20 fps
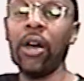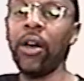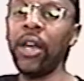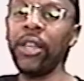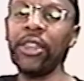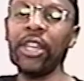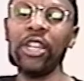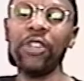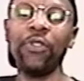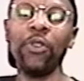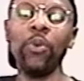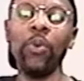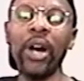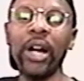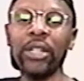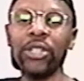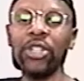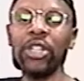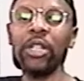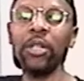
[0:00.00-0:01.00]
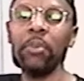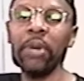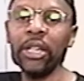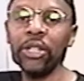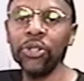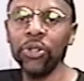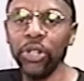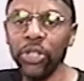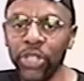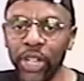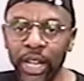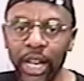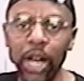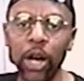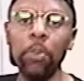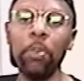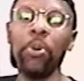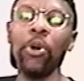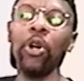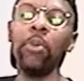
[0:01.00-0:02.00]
All right, thanks for watching. Make sure to check out